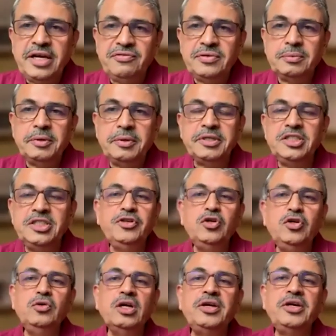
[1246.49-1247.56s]
Because if
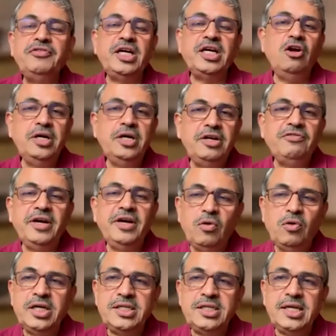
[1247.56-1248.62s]
we cannot define what
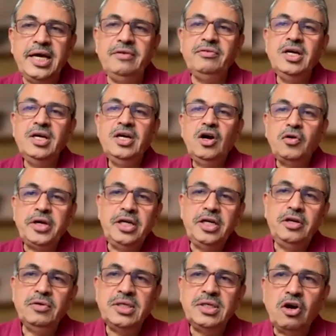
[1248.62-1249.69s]
is life, how can you
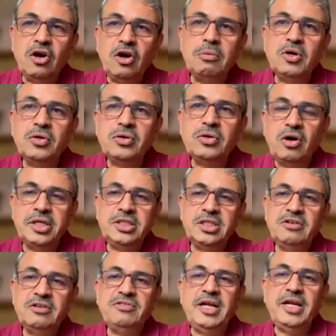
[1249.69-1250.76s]
even talk about the origin of
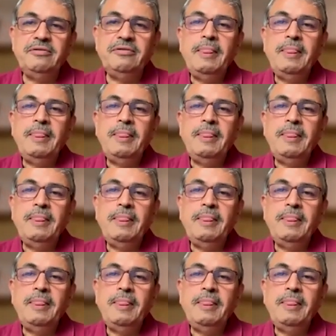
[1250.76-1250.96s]
life?